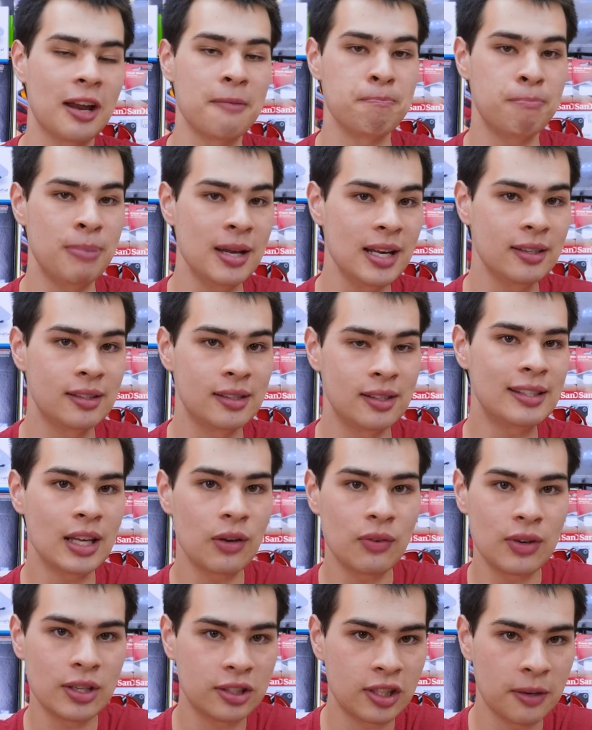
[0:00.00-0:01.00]
and B
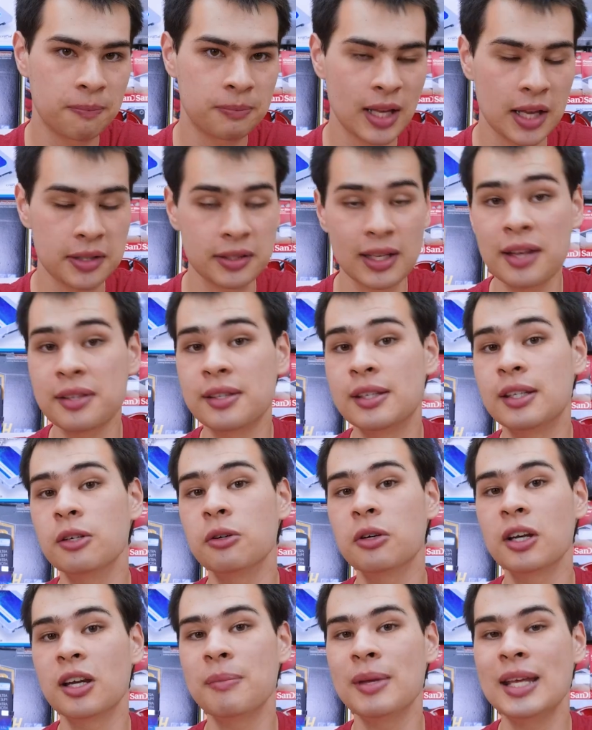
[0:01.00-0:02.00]
series chipsets are
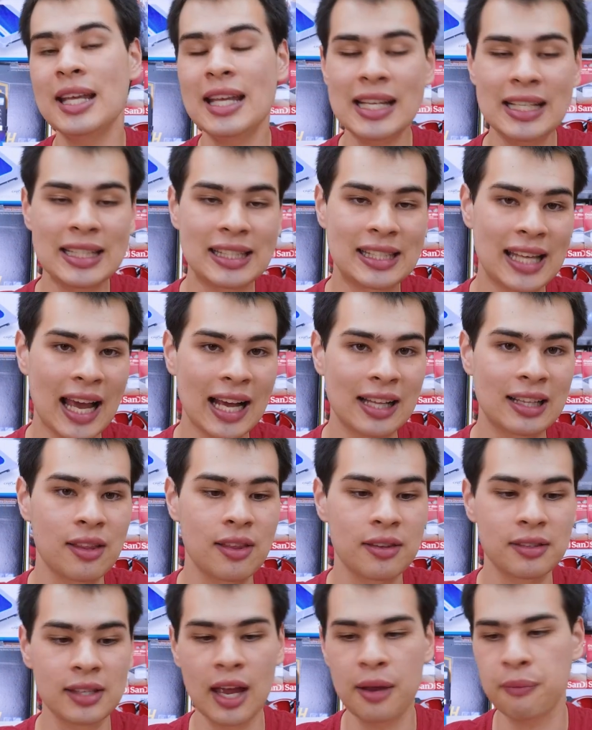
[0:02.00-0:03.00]
still going to be exactly
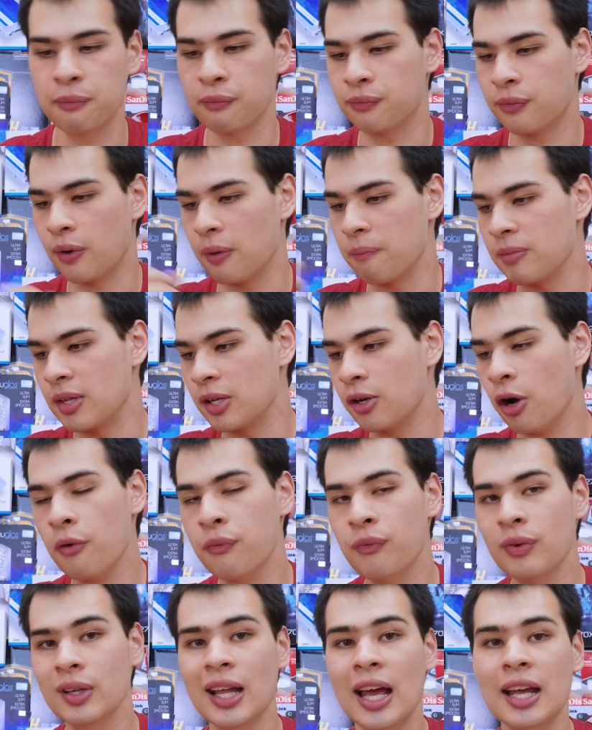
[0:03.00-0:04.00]
the same from the
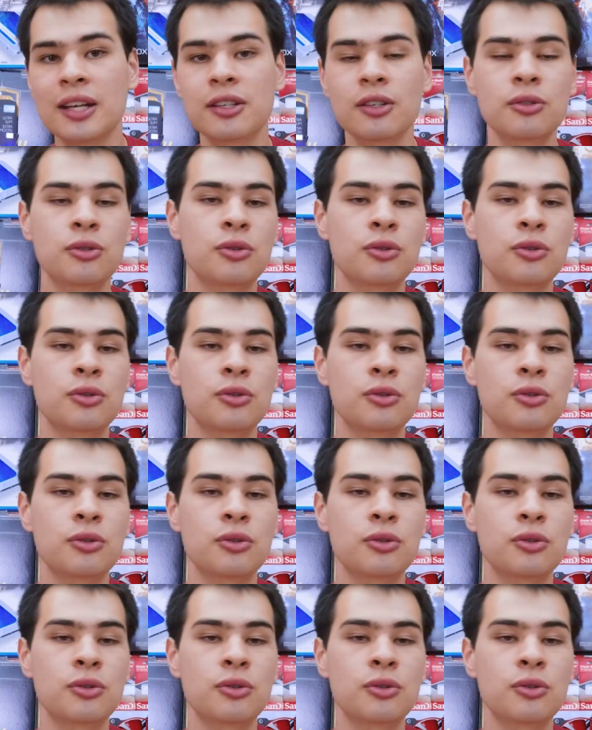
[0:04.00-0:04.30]
Coffee Lake